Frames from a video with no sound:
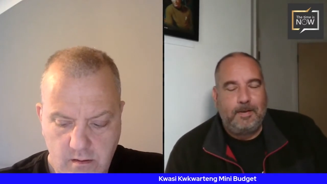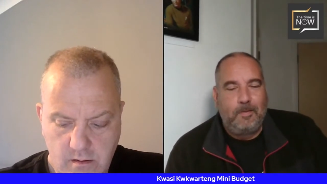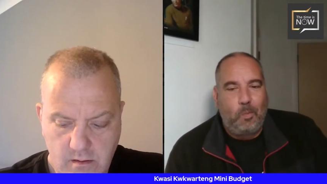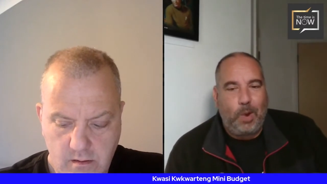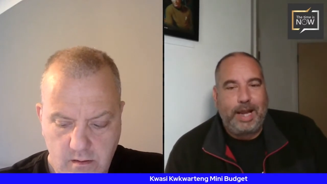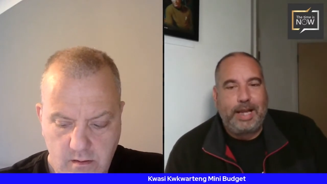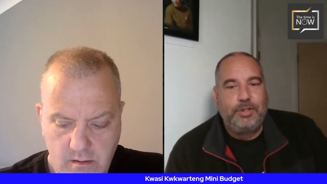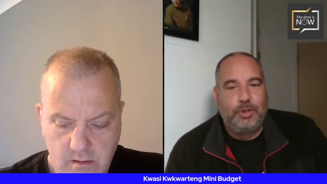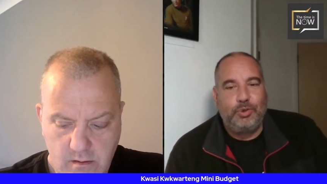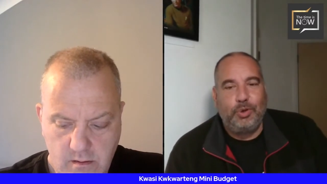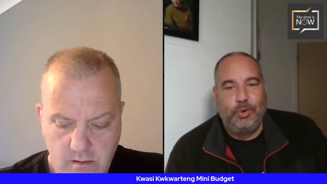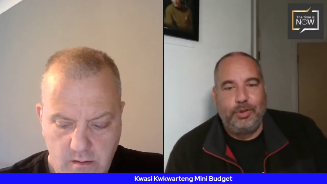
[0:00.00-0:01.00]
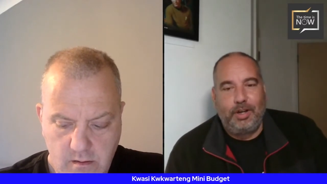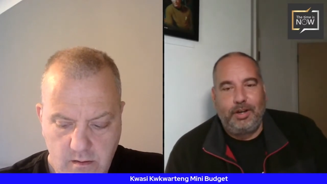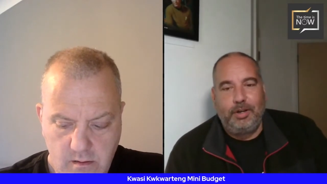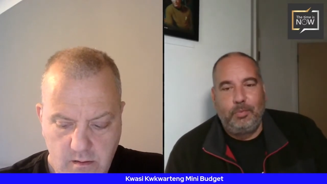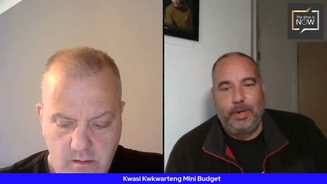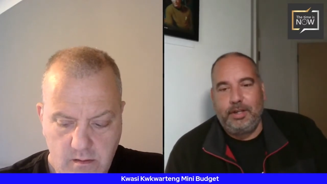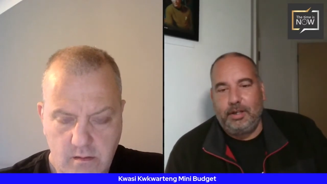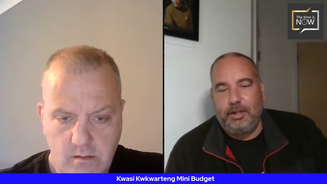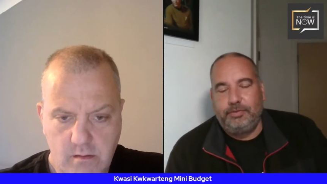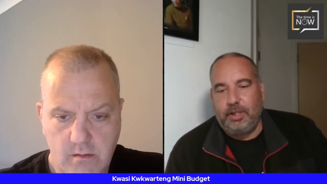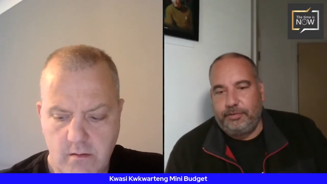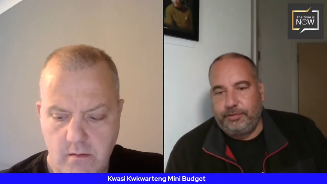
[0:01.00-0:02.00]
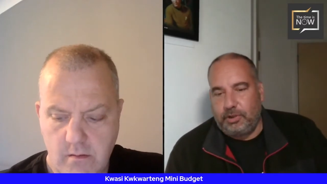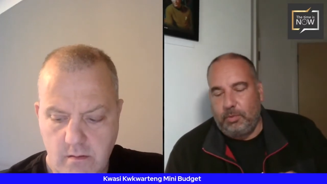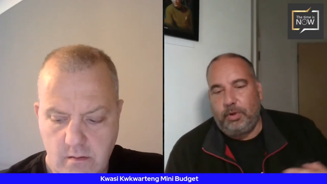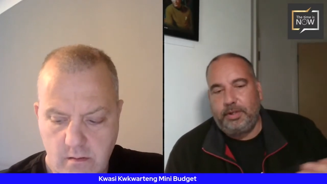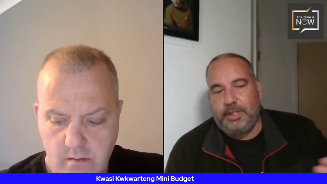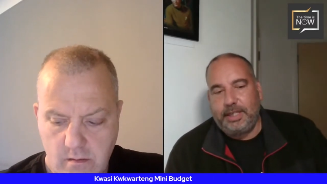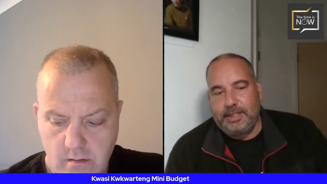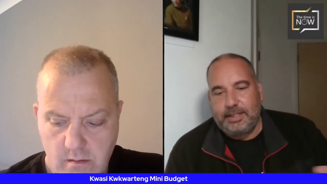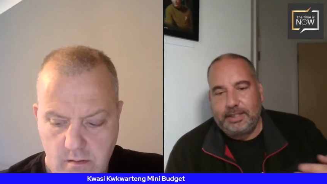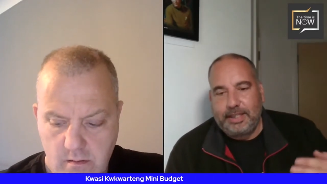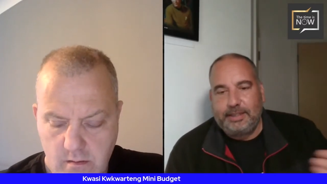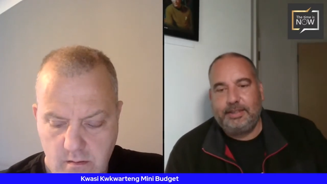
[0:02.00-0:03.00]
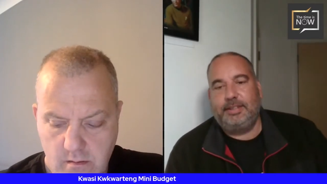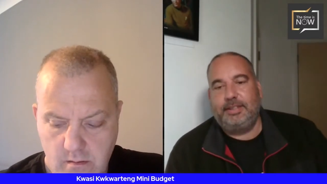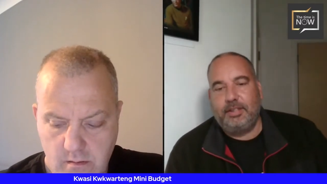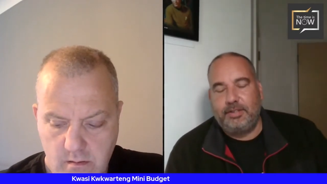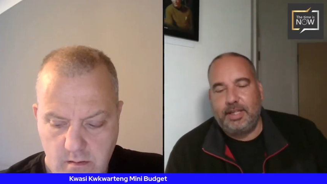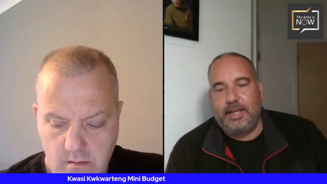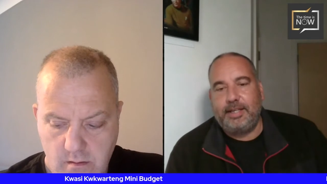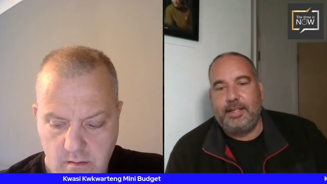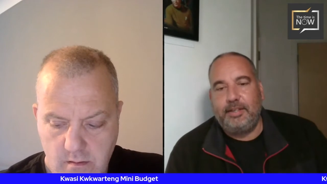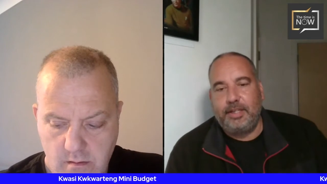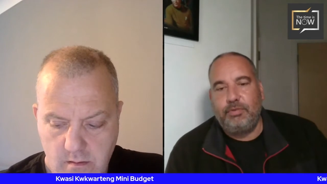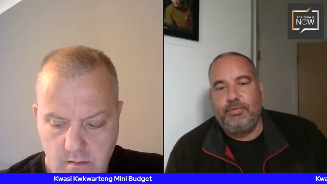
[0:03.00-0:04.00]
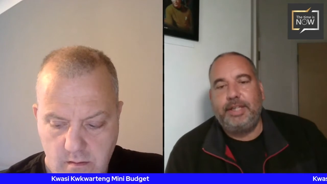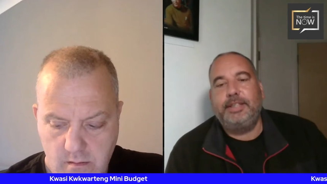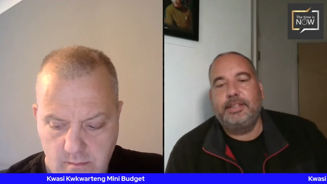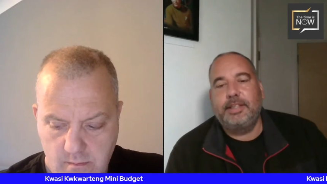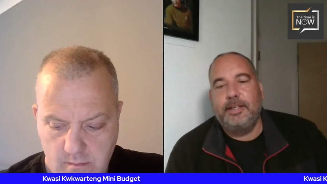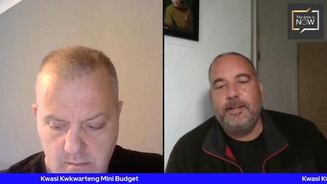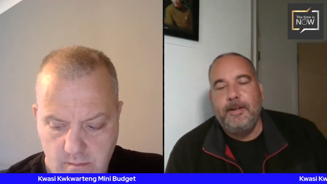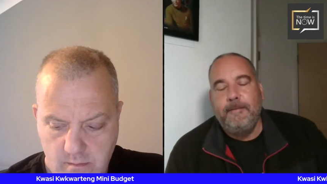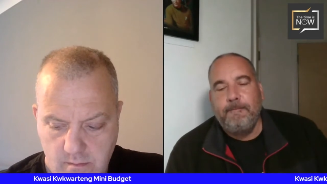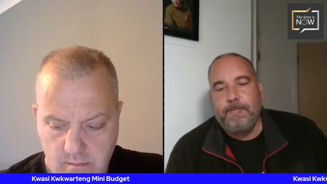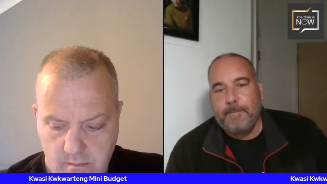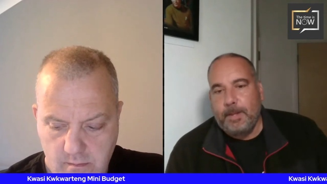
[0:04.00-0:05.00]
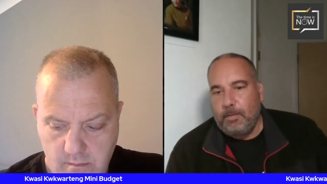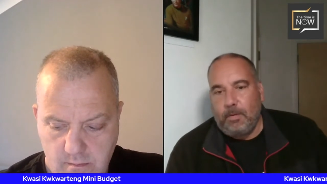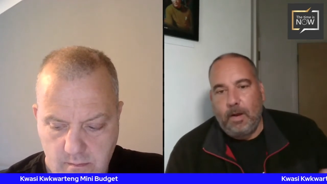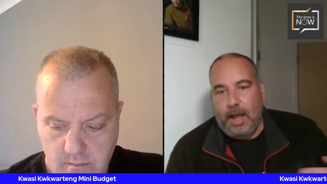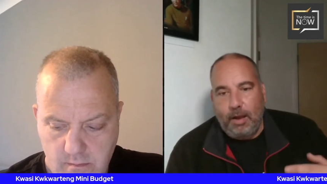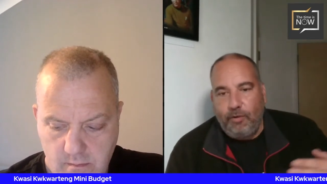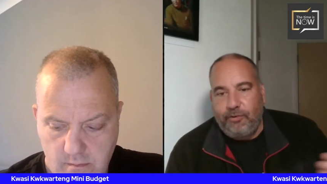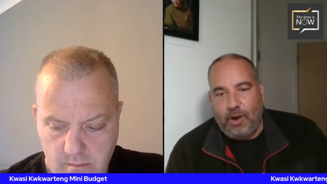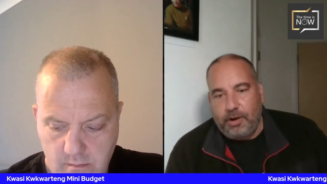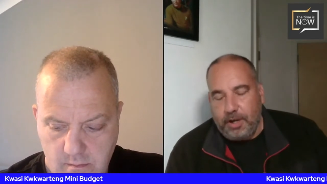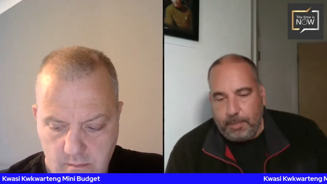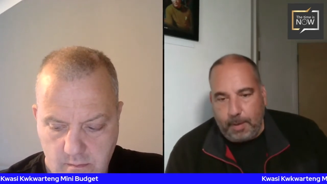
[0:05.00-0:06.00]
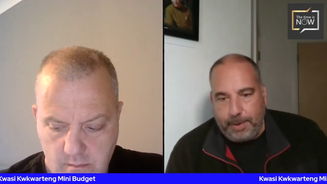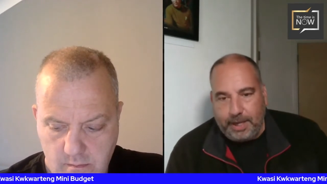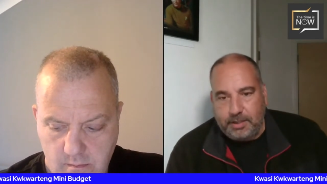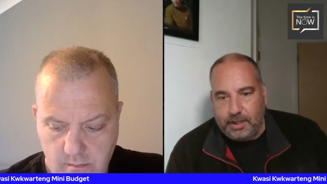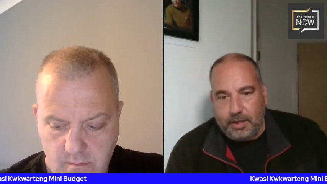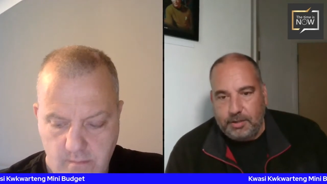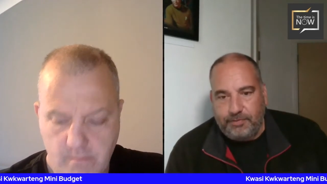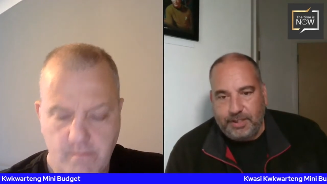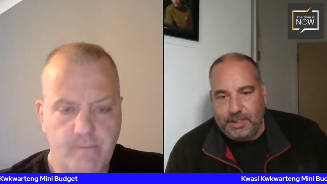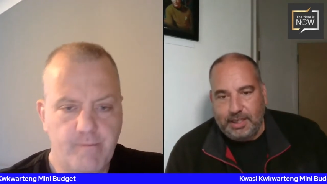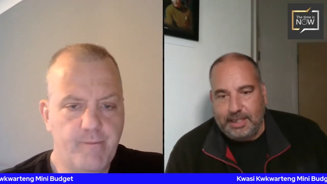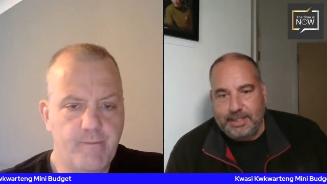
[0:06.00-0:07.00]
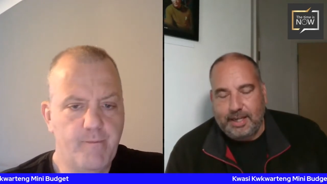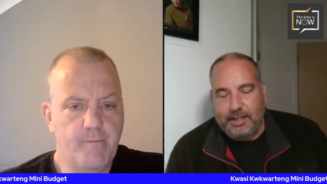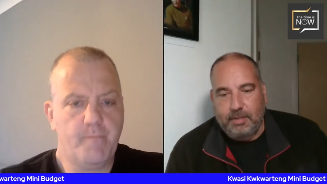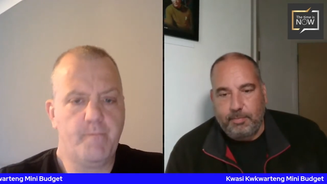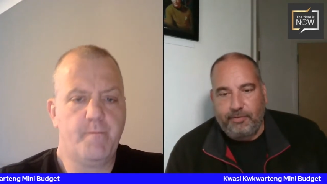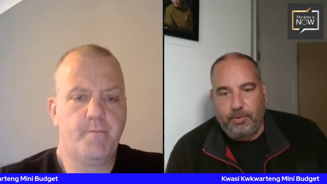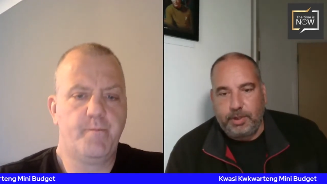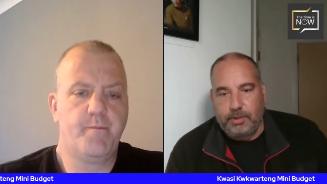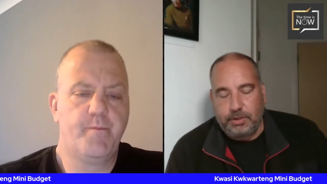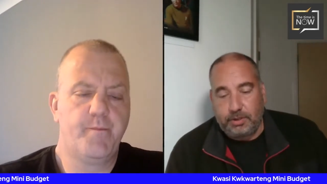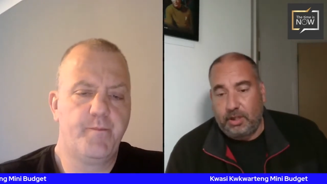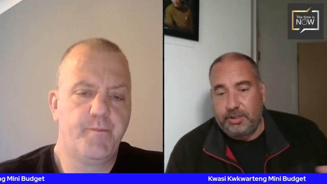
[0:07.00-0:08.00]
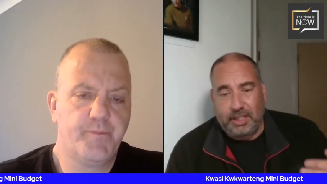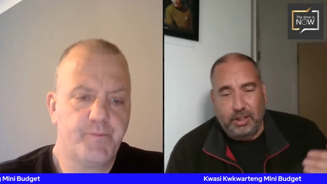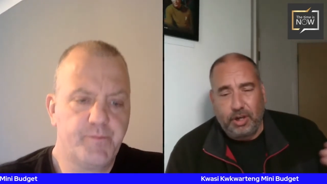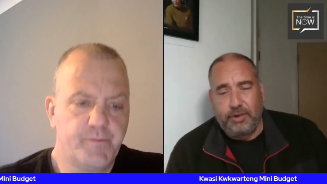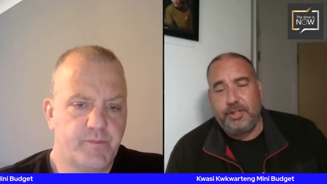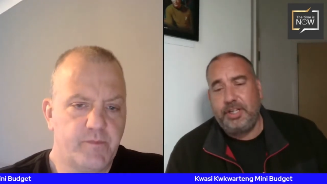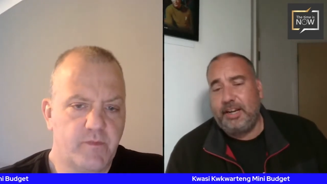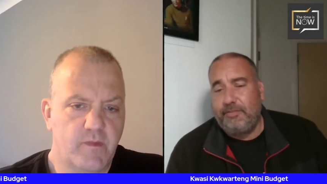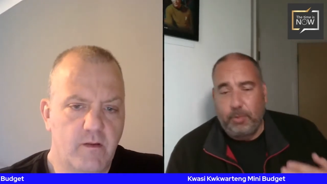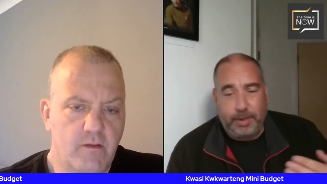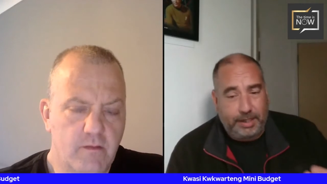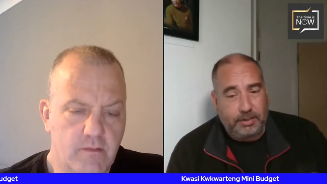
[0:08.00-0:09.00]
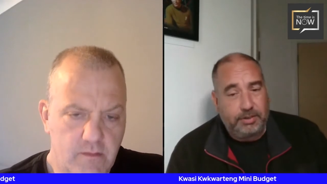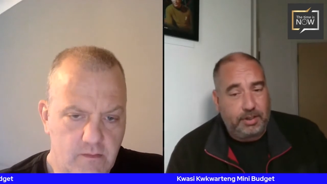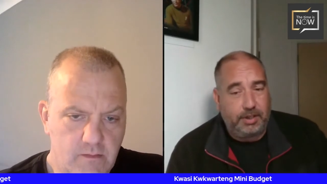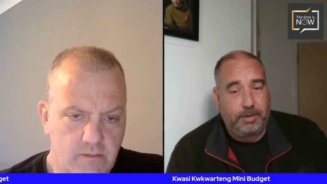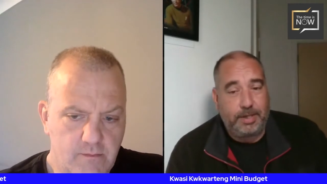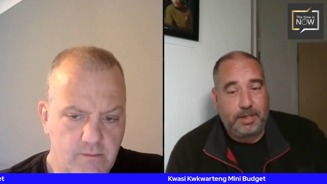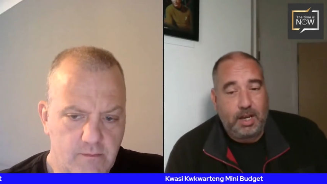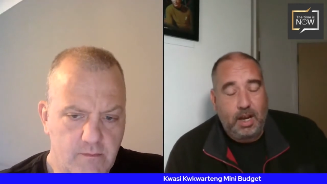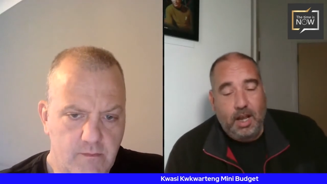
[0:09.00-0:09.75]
Speaker 1: where do you draw the line? Where you know, if someone insists on taking this risk, how far are you prepared to go to facilitate them before you just start encouraging everyone else to do it?